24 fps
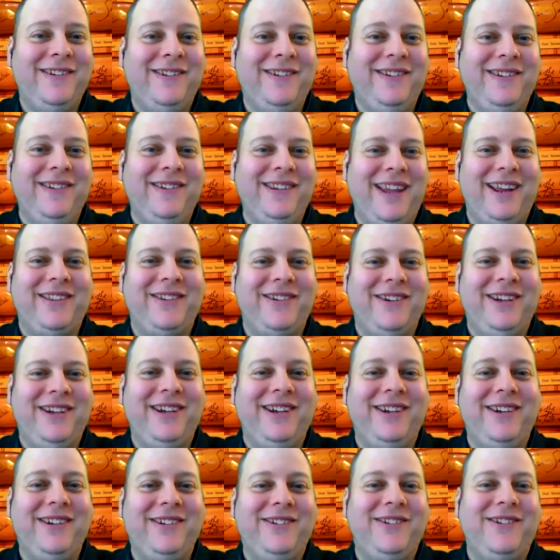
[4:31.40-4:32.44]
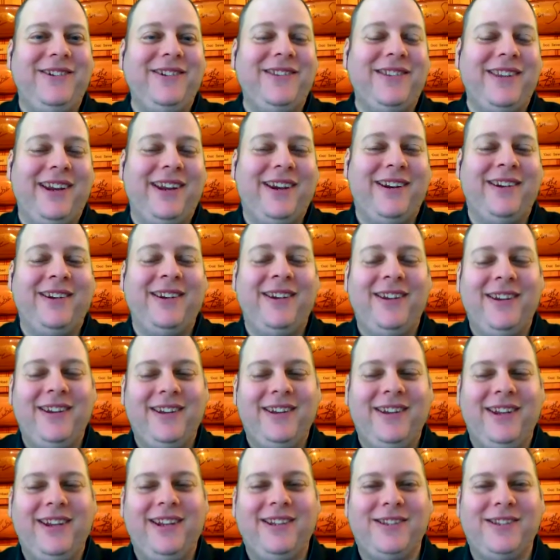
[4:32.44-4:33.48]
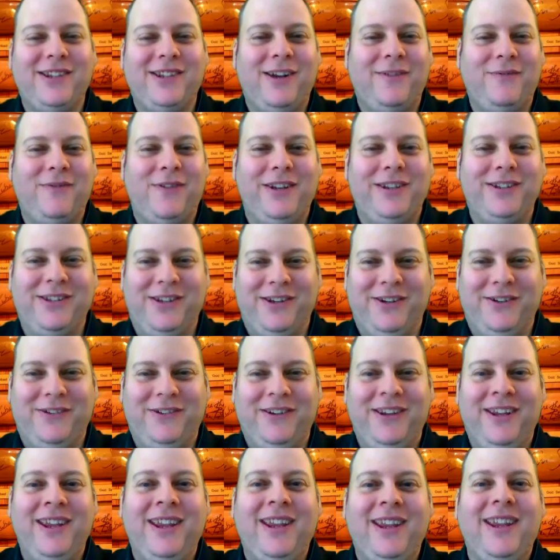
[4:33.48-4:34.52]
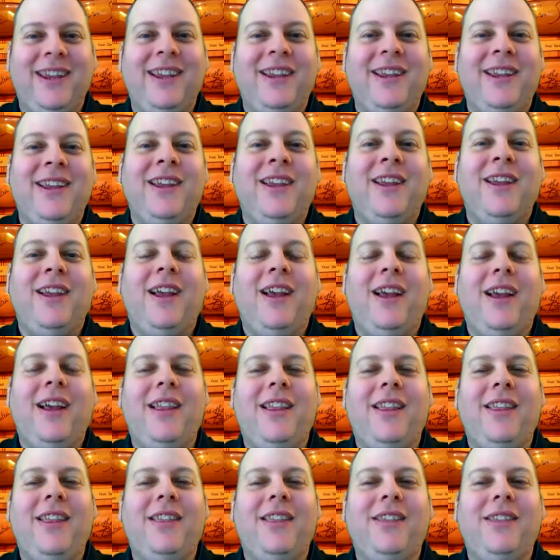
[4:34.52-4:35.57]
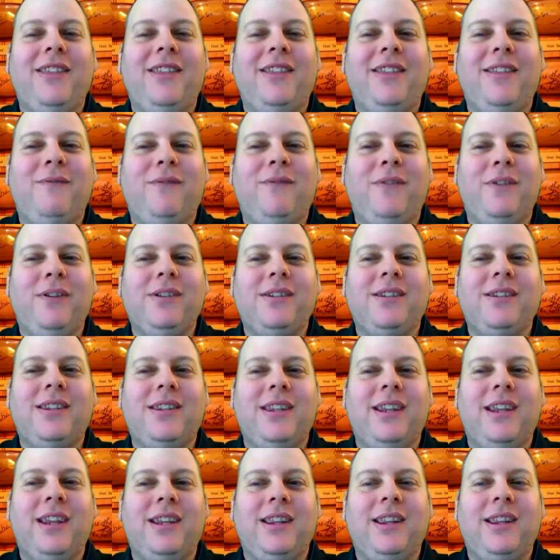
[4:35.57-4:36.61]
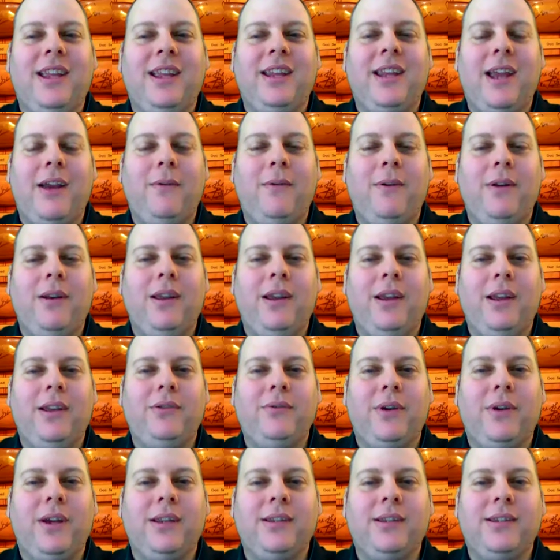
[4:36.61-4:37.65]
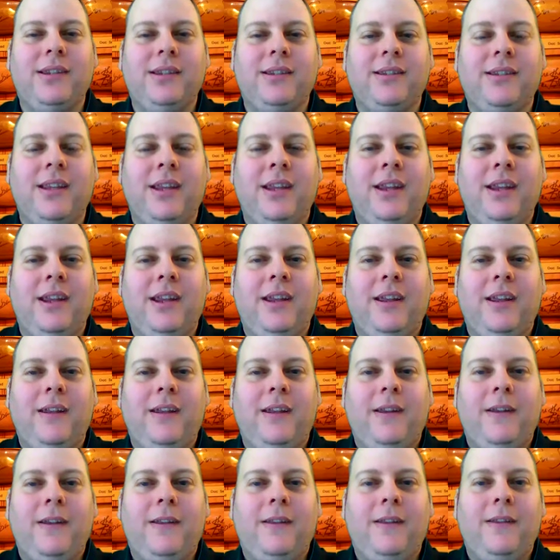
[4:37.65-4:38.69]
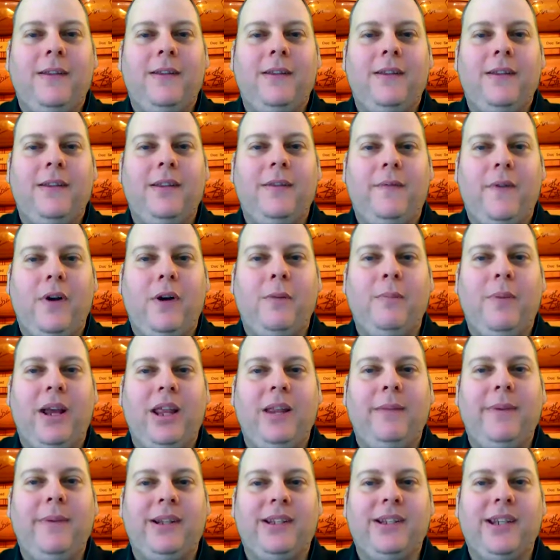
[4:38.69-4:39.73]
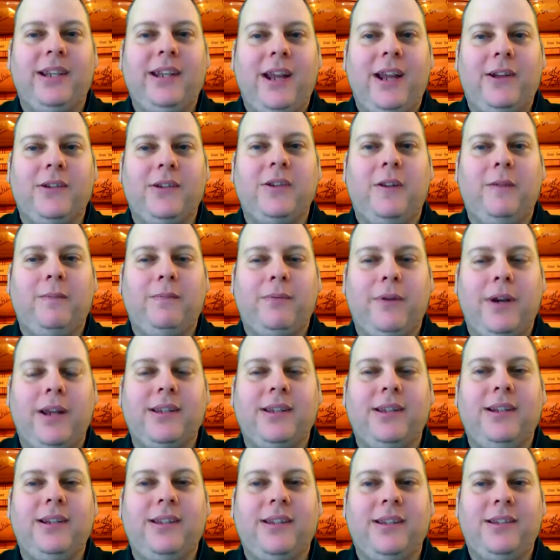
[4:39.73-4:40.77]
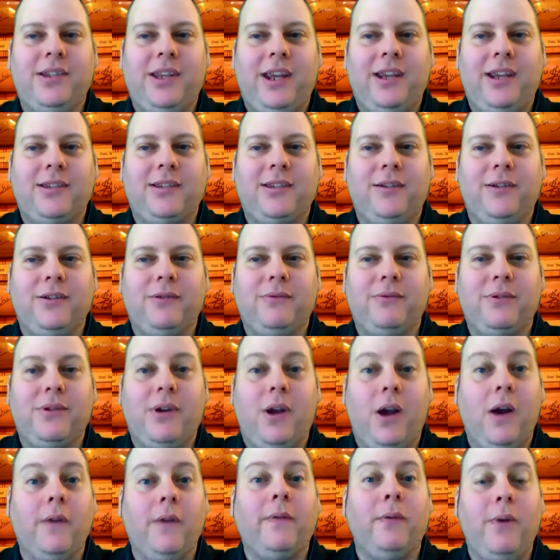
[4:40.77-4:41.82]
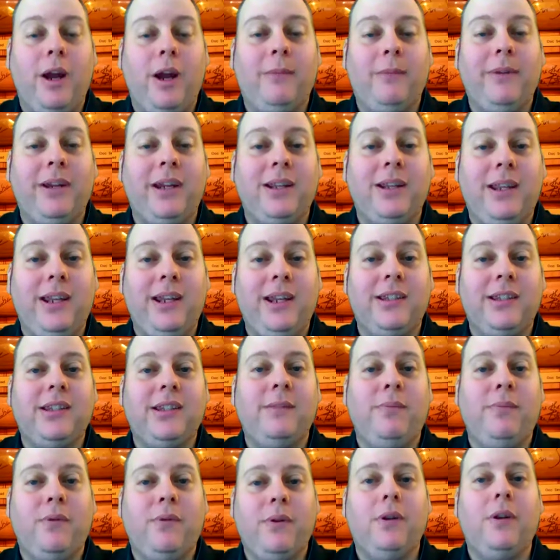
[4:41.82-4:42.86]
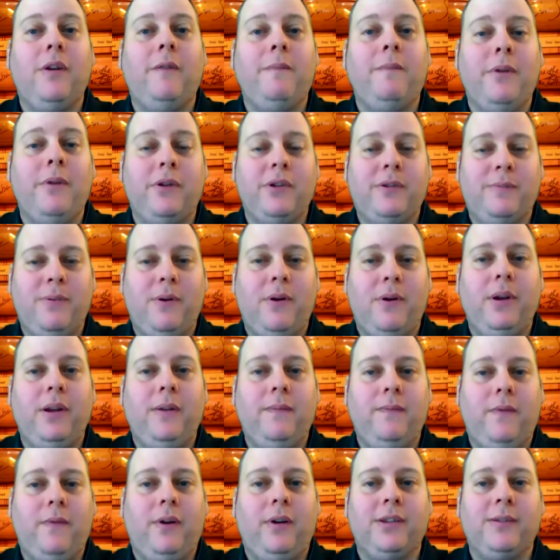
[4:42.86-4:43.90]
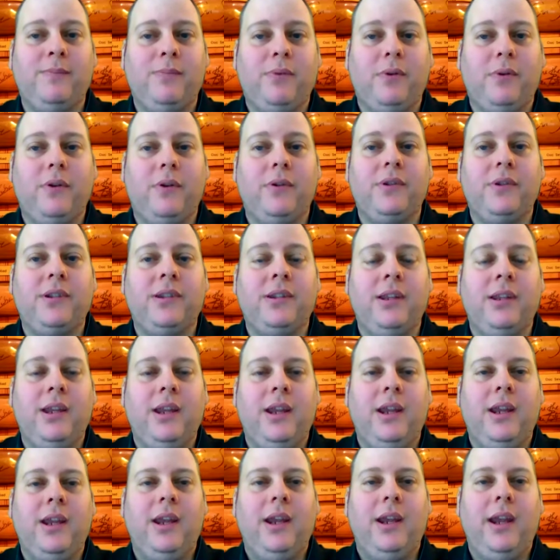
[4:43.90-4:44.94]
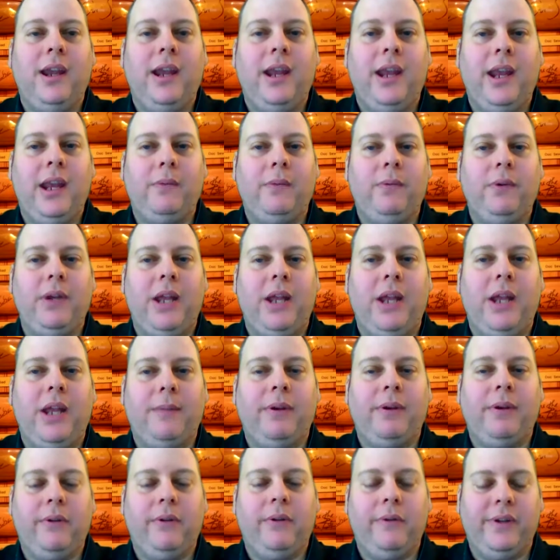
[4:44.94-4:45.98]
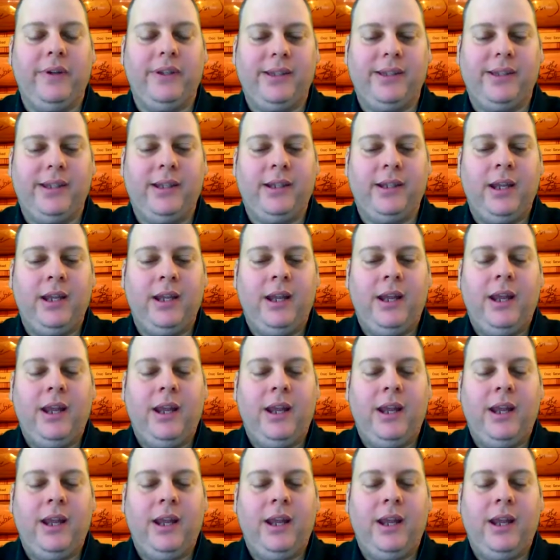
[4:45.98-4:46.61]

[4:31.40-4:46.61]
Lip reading: Neither here nor there. He's off on his own. The first thing that I want to address is the vote by the Big Ten Council of Presidents and Chancellors was overwhelmingly in support of postponing fall sports and will not be revisited.